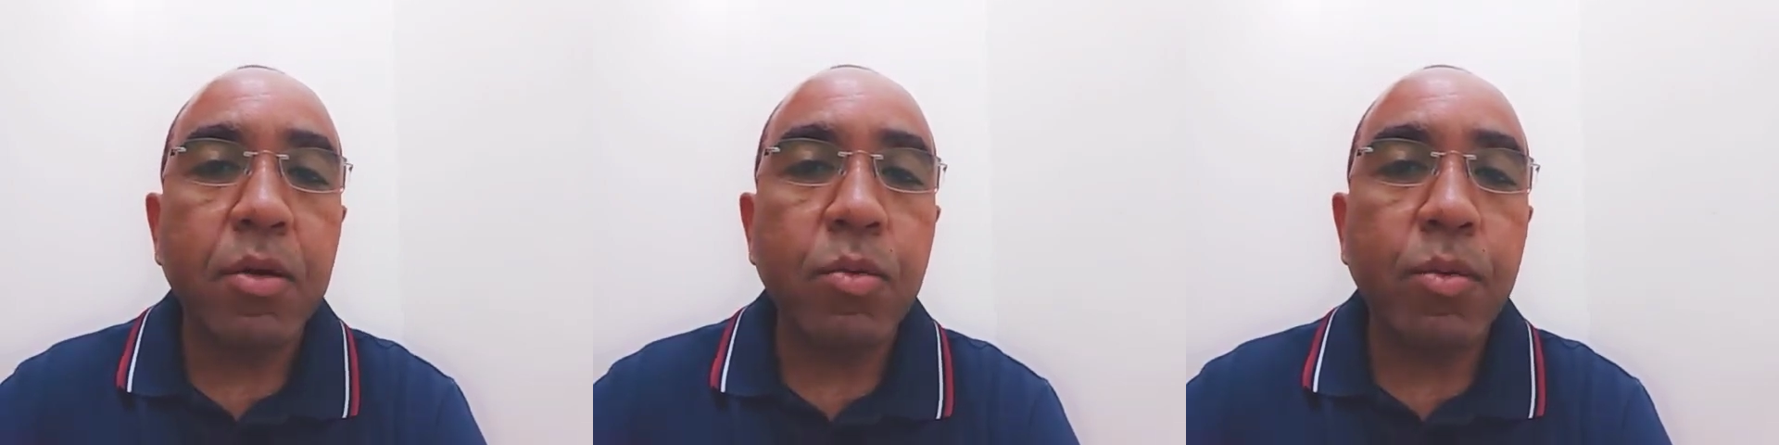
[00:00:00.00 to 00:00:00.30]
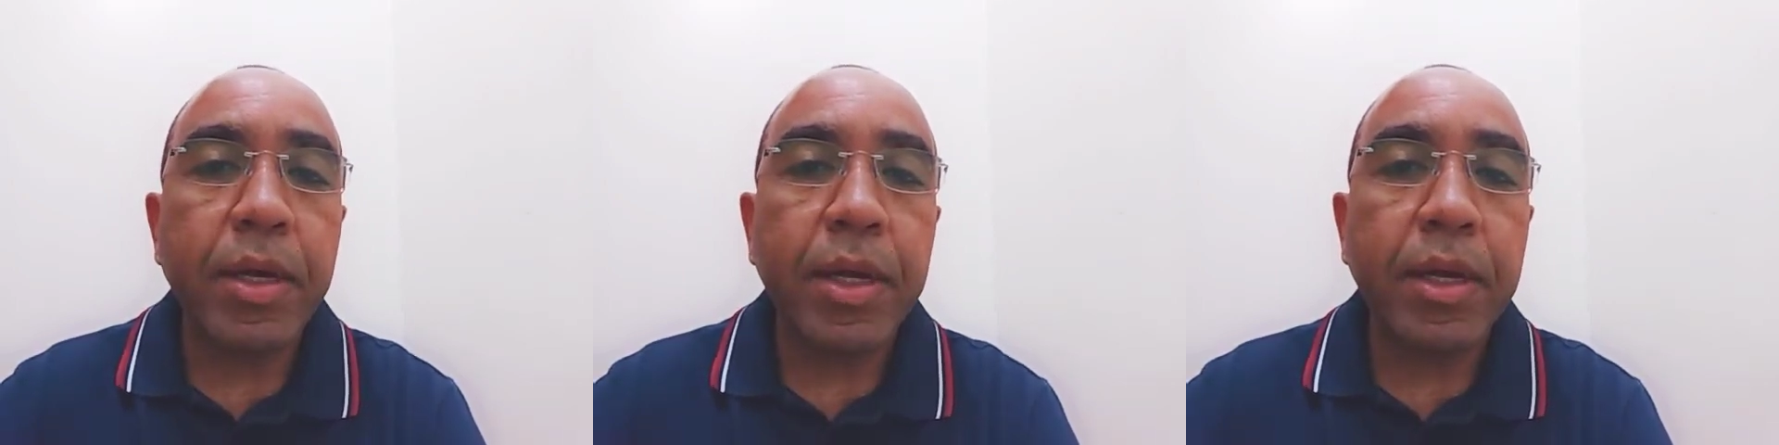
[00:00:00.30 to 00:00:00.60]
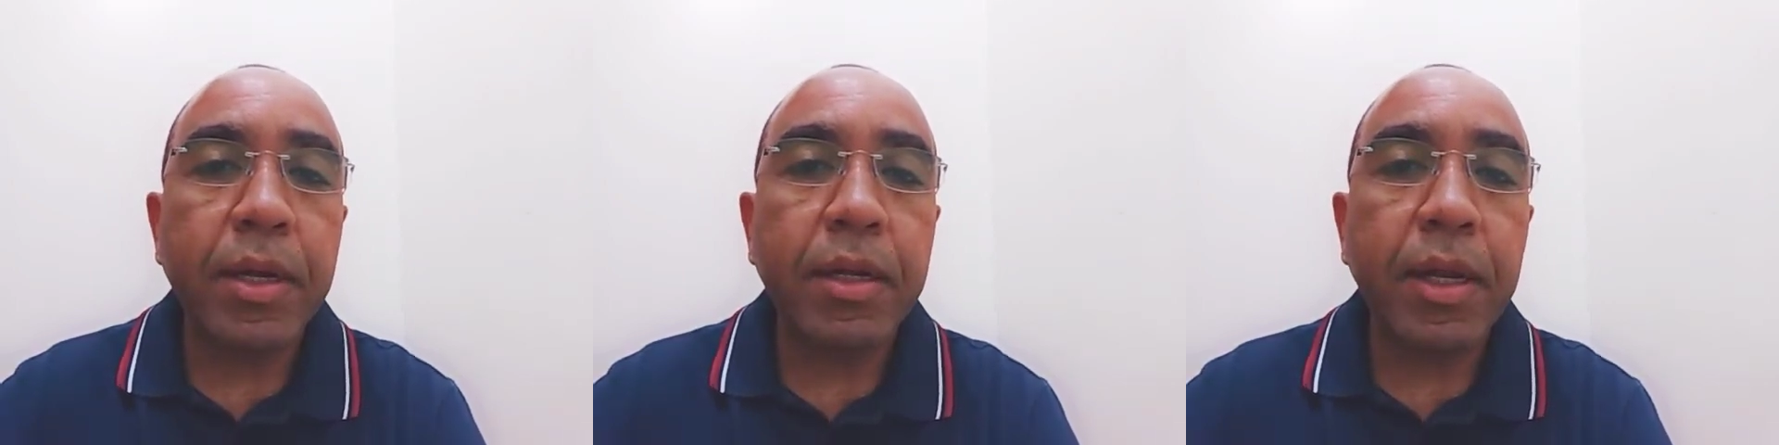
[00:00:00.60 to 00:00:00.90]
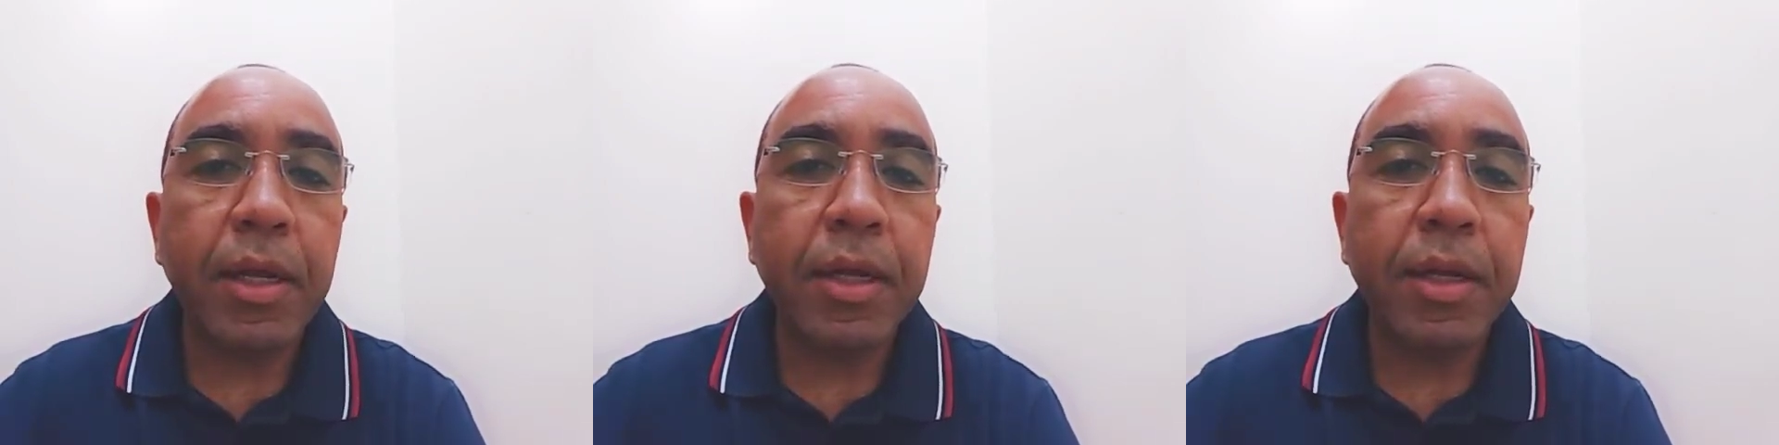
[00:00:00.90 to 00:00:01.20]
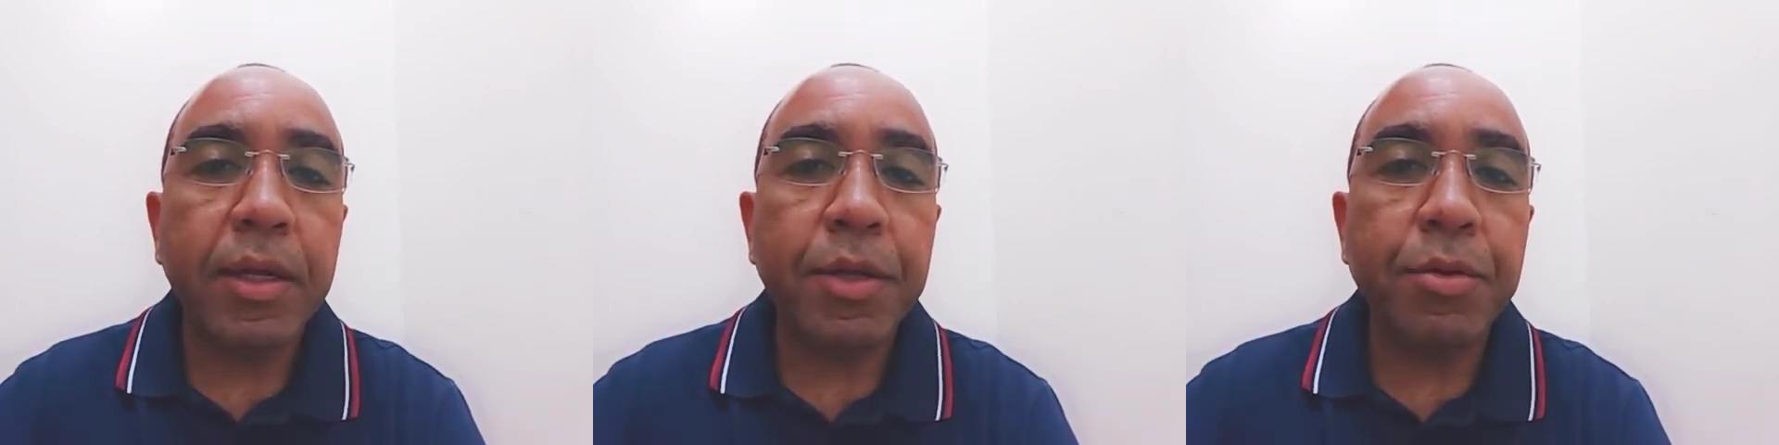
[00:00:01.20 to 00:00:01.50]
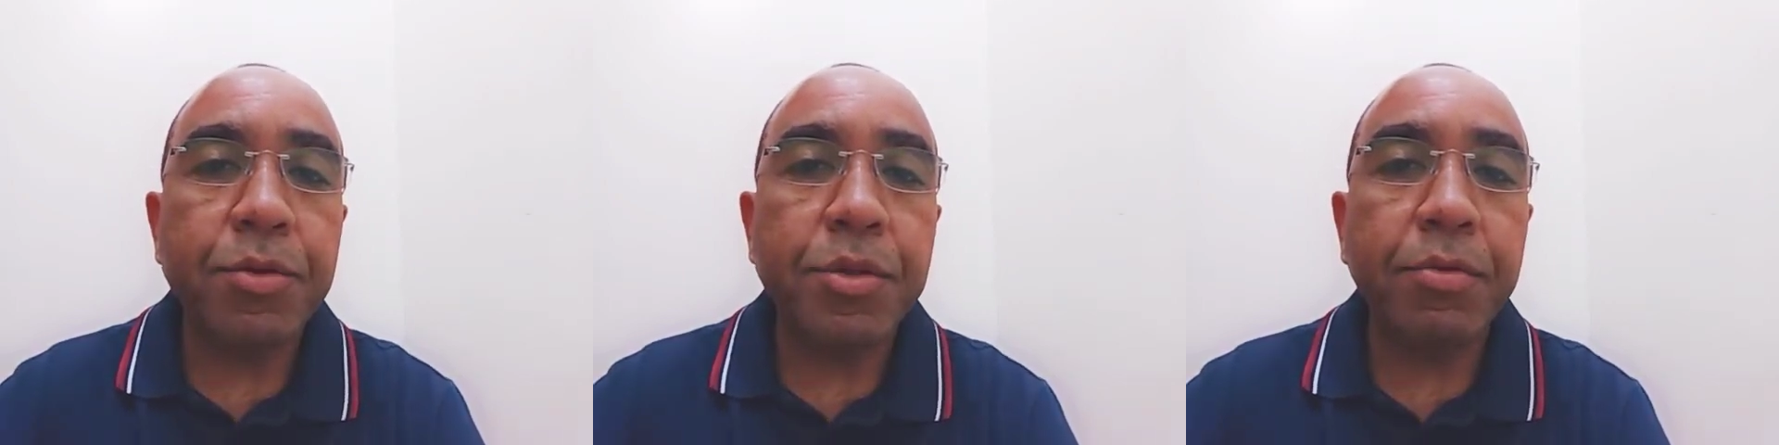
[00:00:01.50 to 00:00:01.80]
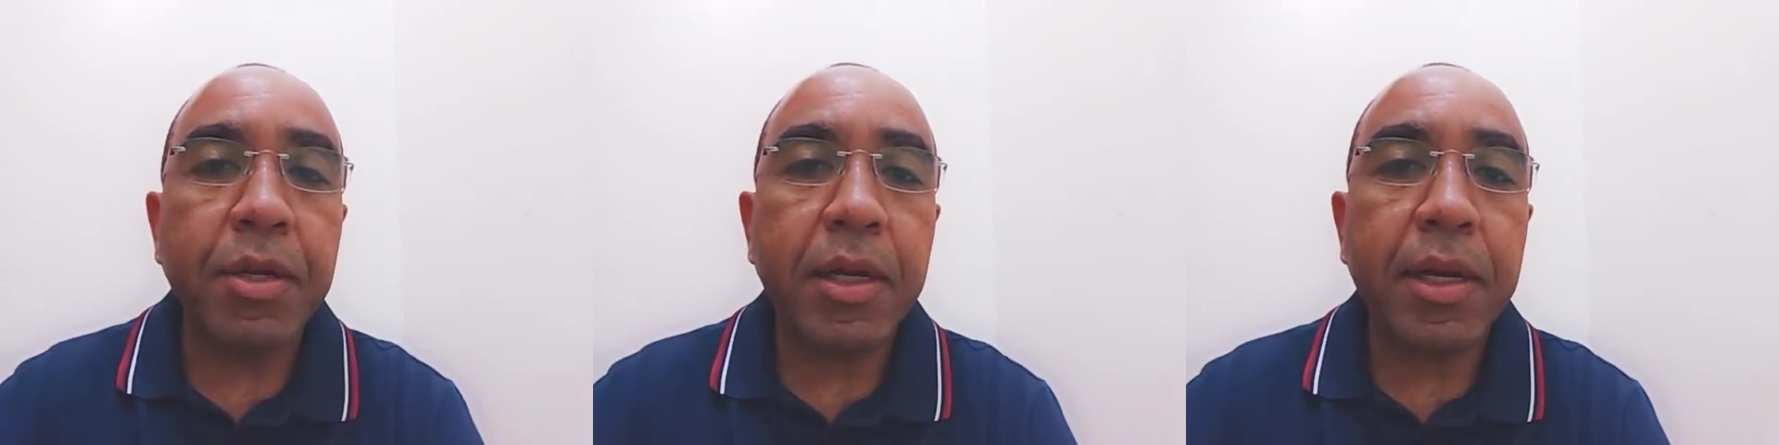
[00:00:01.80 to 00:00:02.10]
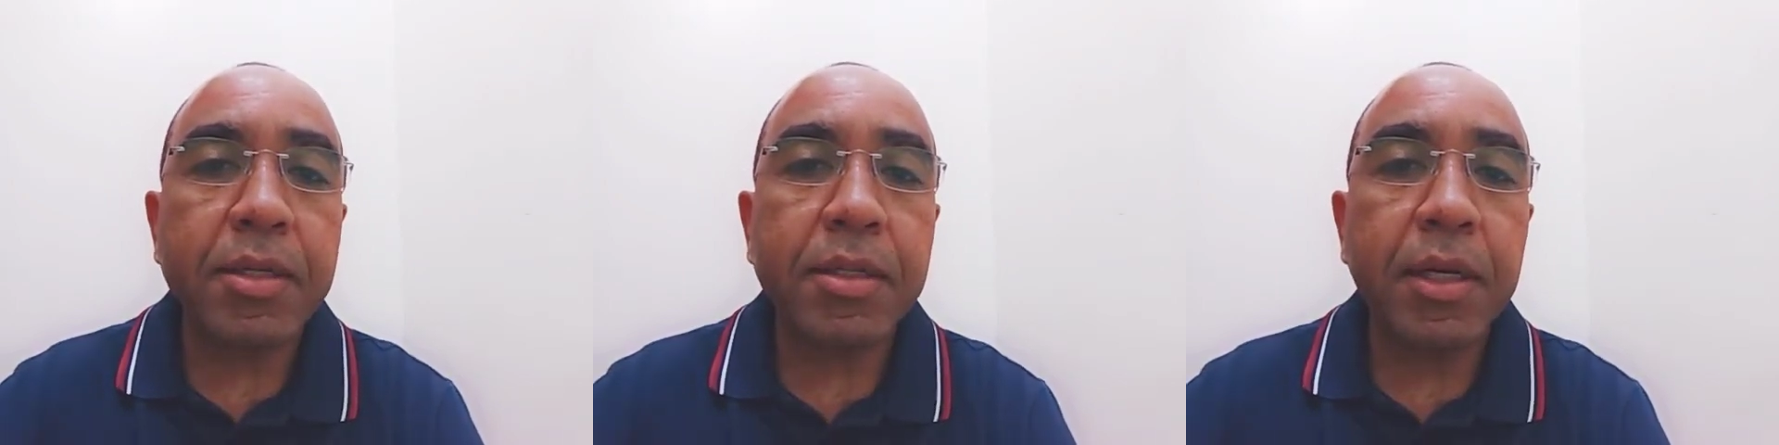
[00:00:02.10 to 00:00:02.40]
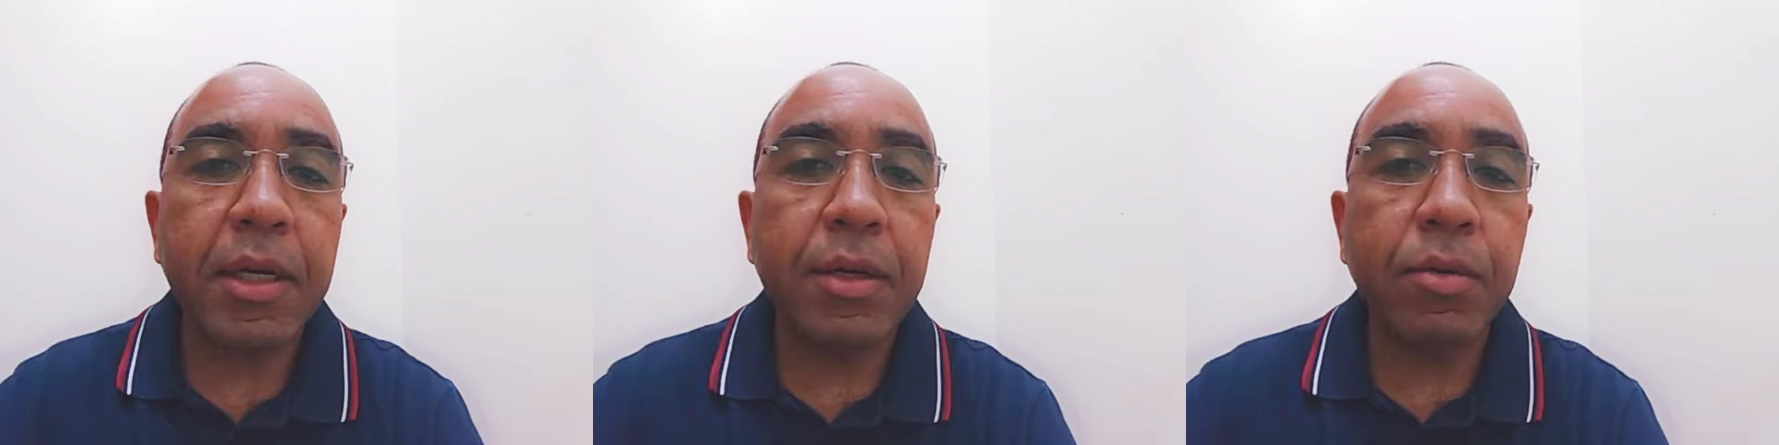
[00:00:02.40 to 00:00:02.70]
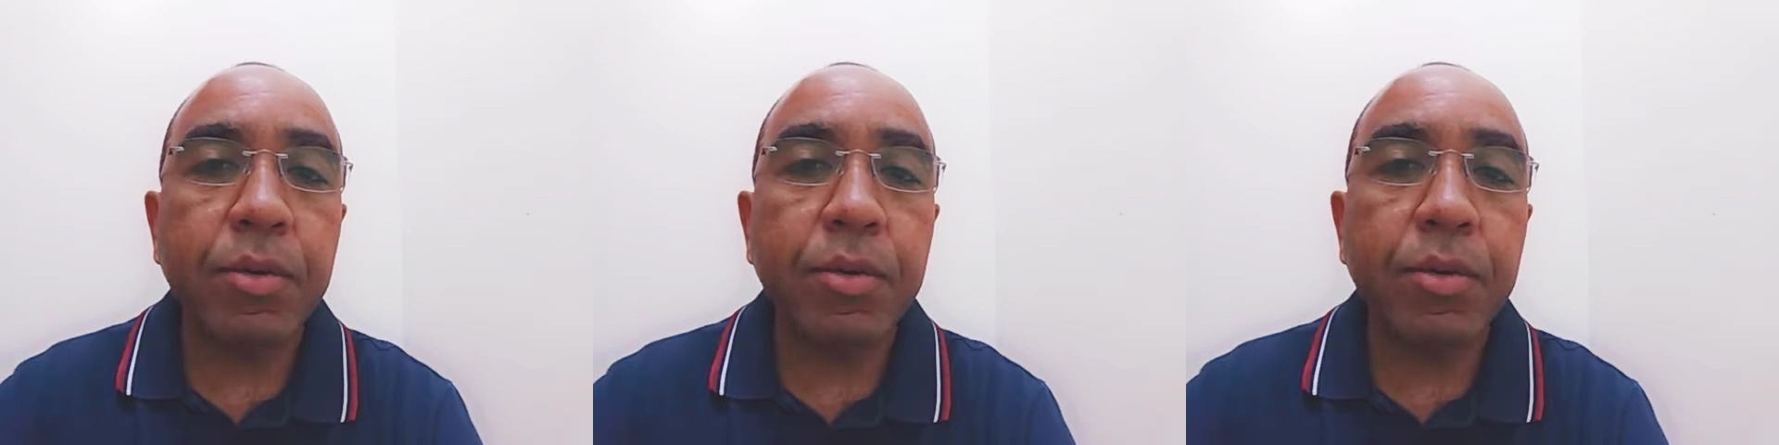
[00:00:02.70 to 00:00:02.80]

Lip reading: where they can use screencasting